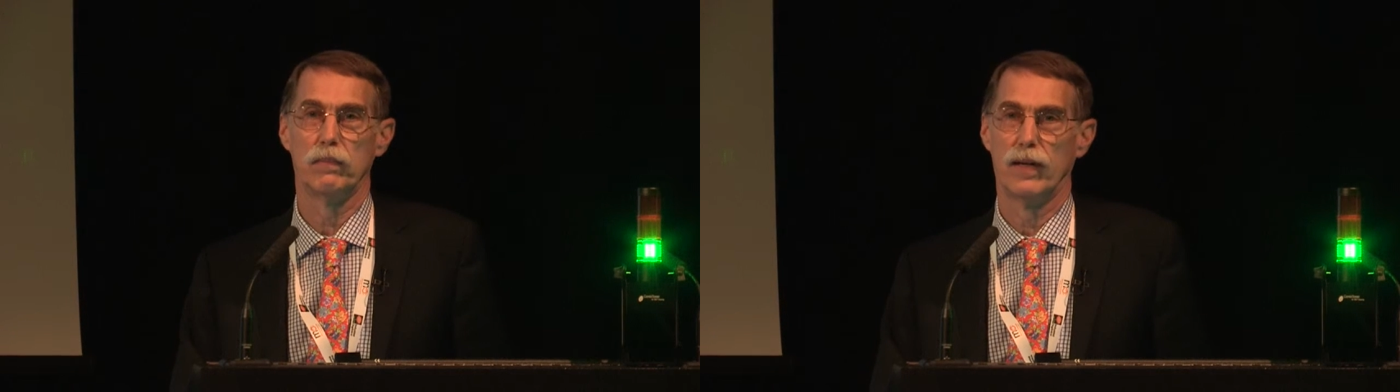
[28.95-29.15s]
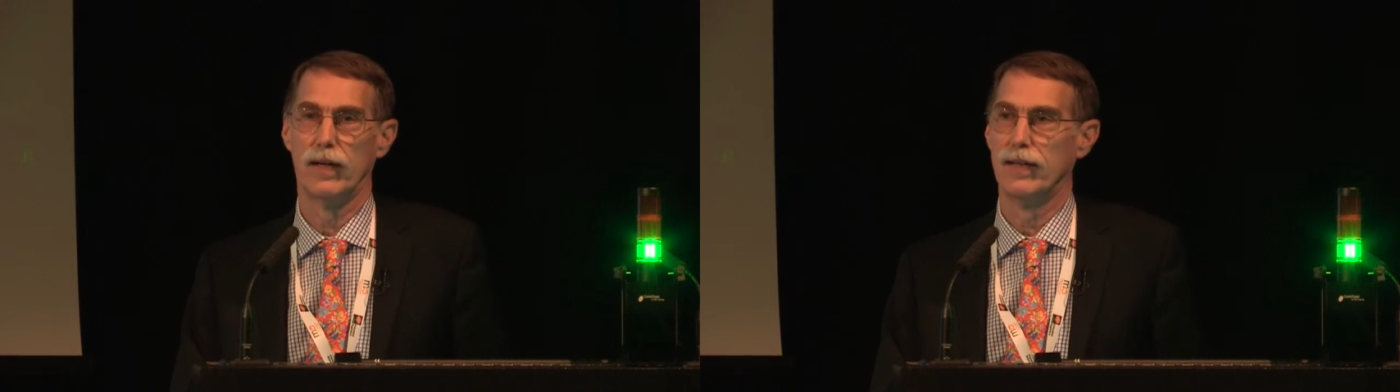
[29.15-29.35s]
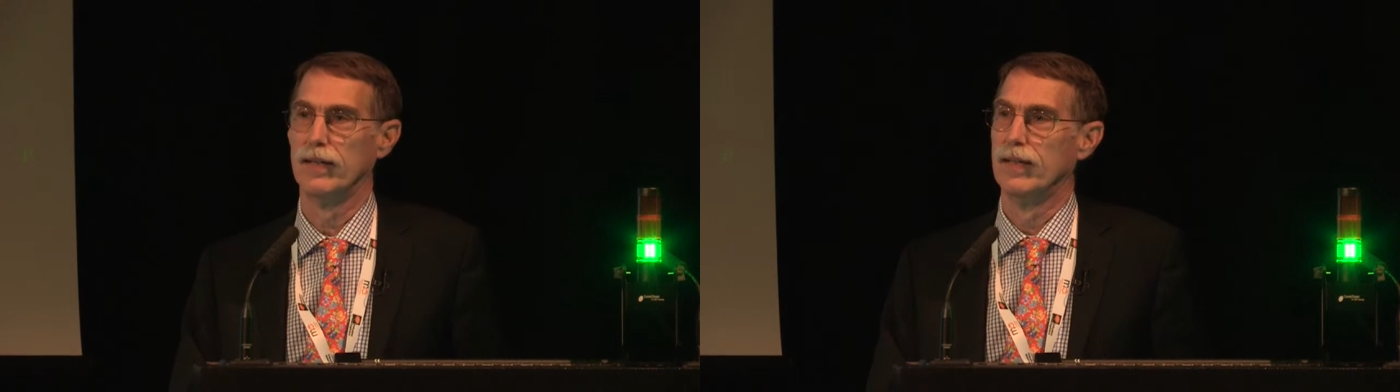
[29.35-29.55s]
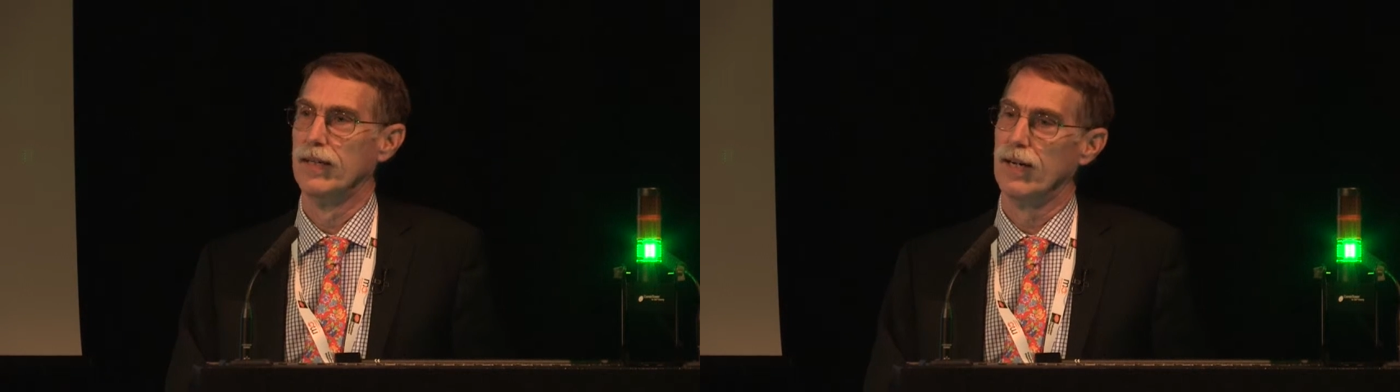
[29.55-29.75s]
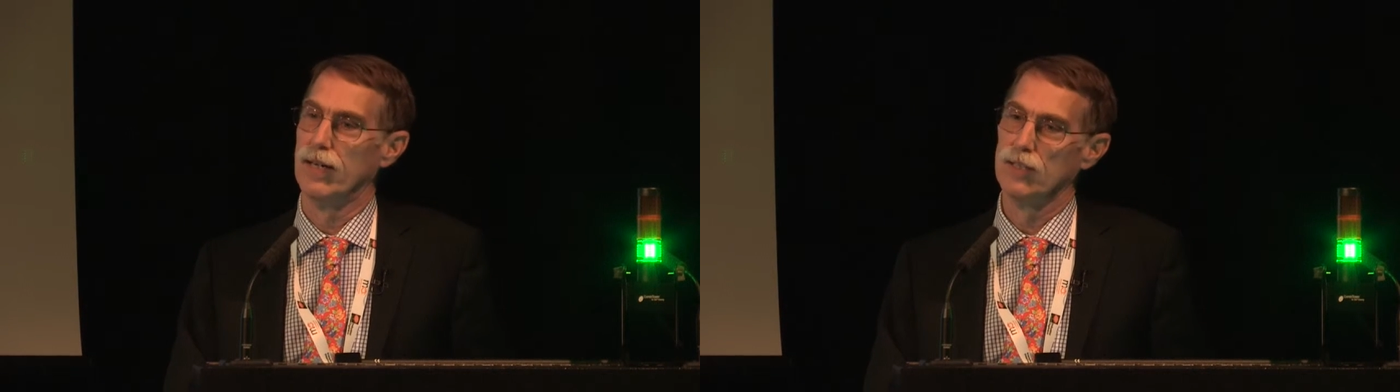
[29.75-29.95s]
Uh,
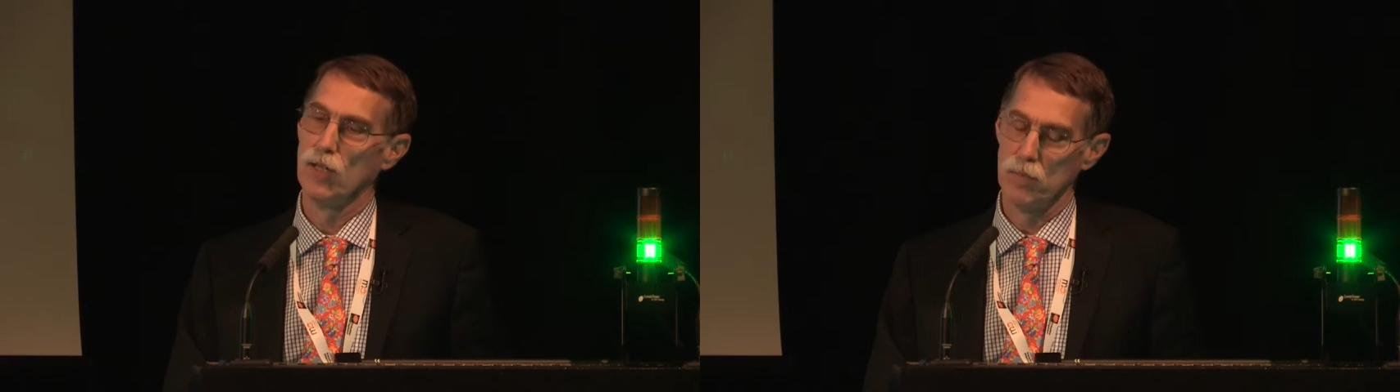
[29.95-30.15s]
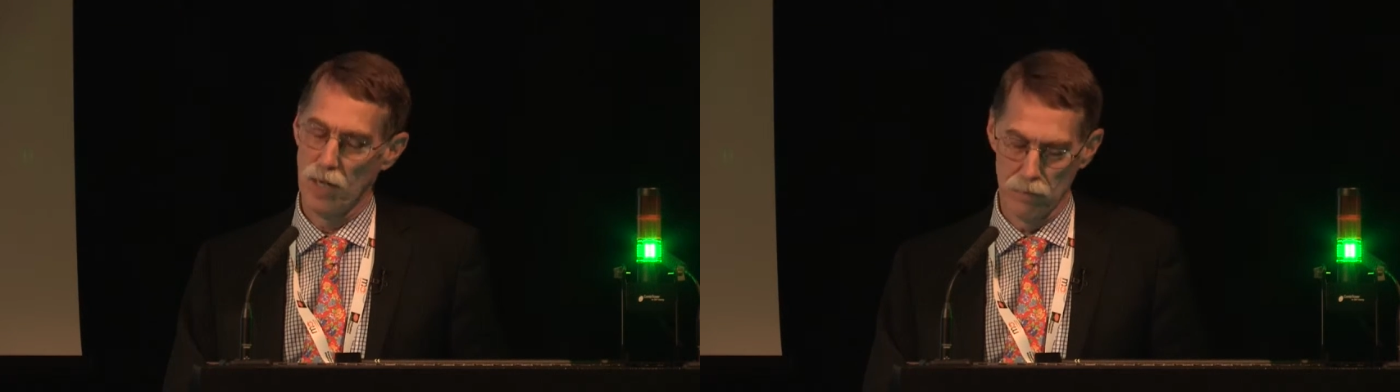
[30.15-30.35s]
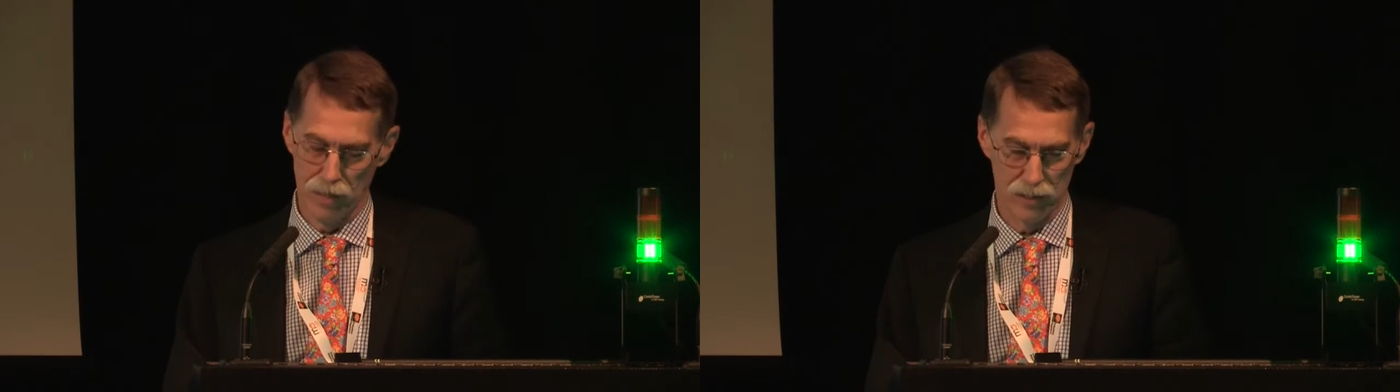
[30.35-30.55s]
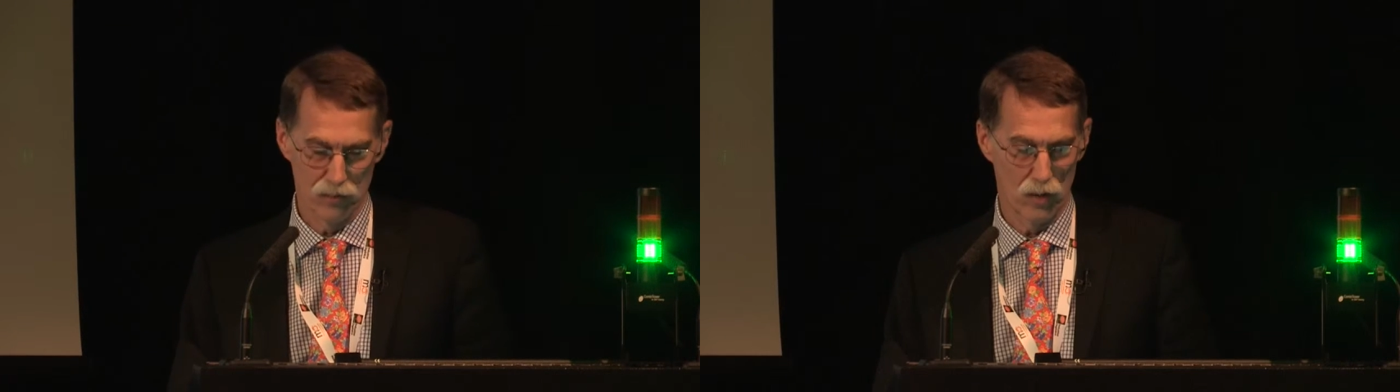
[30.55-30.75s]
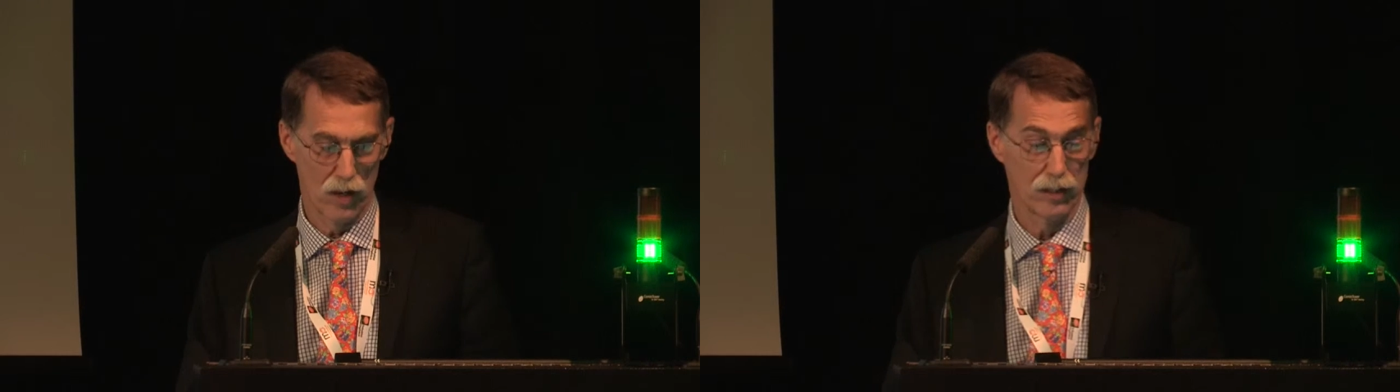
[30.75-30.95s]
uh, sometime last
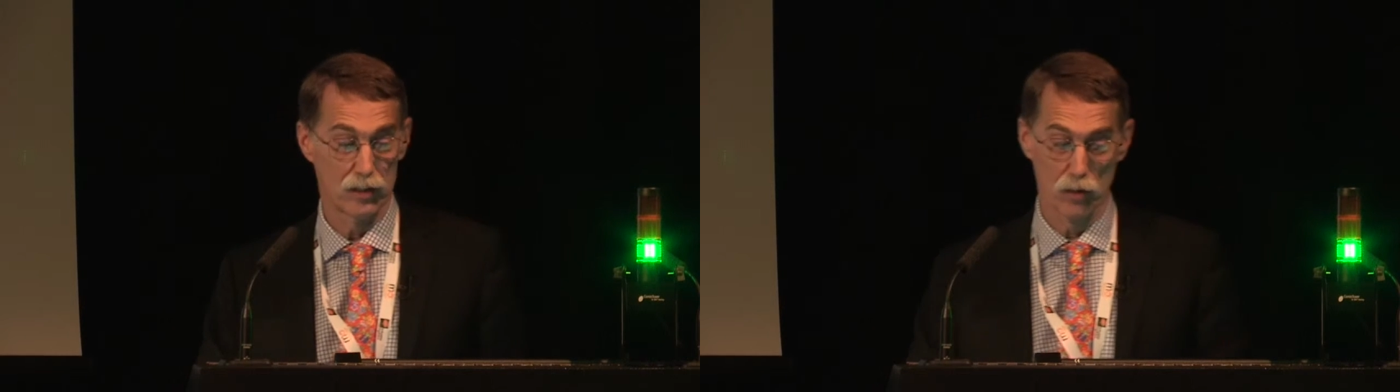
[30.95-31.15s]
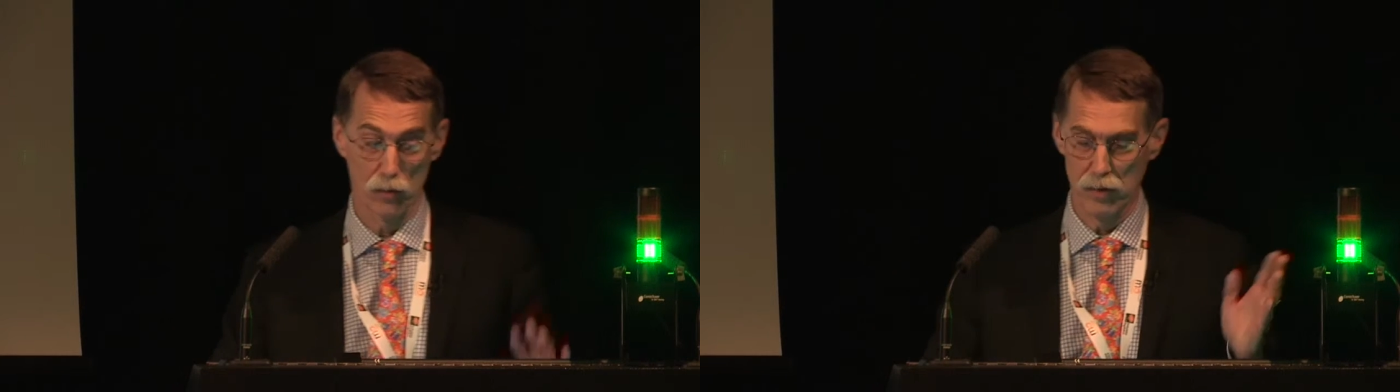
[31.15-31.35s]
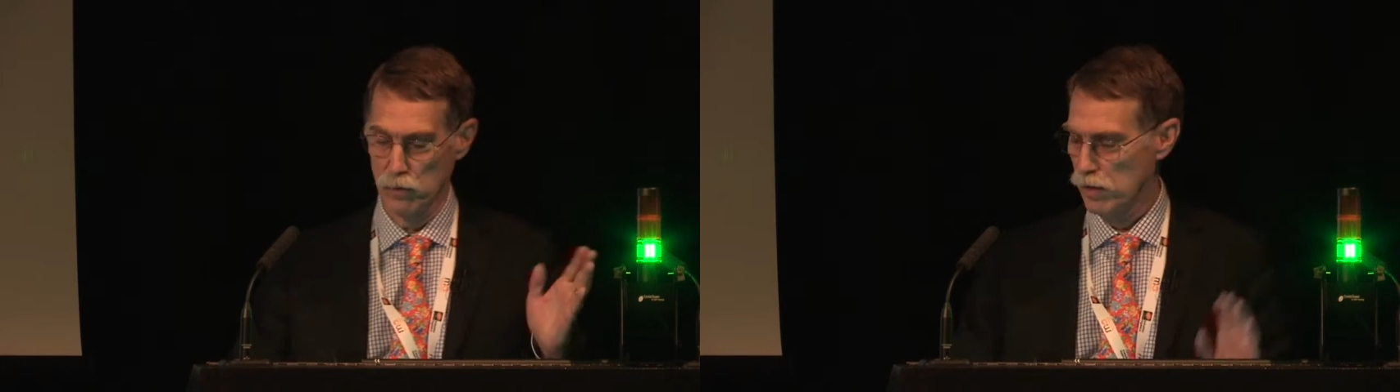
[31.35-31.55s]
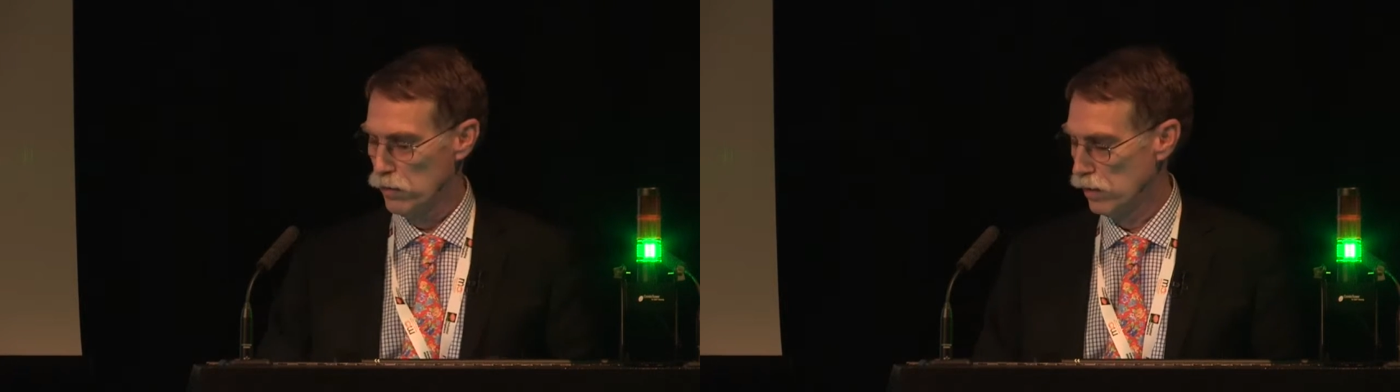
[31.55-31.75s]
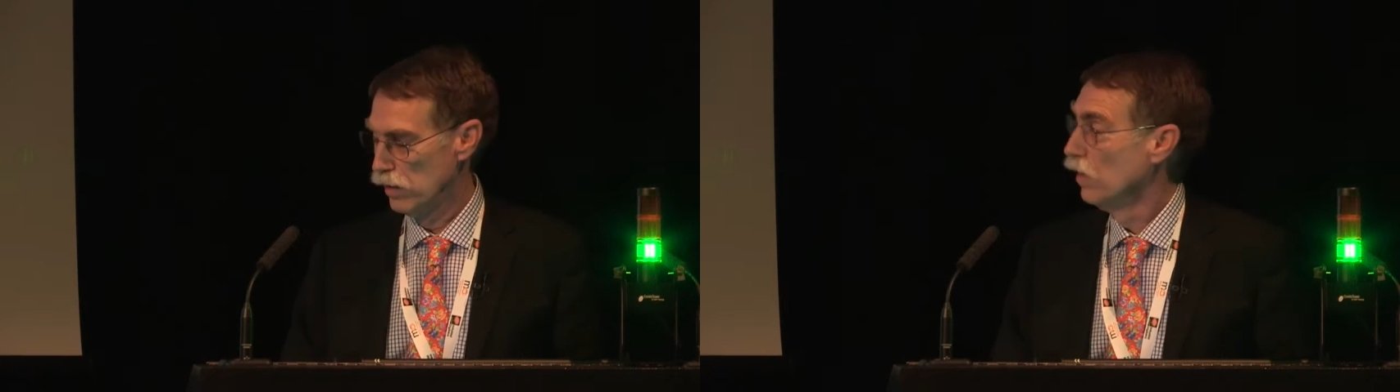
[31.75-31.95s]
fall, and so we, we were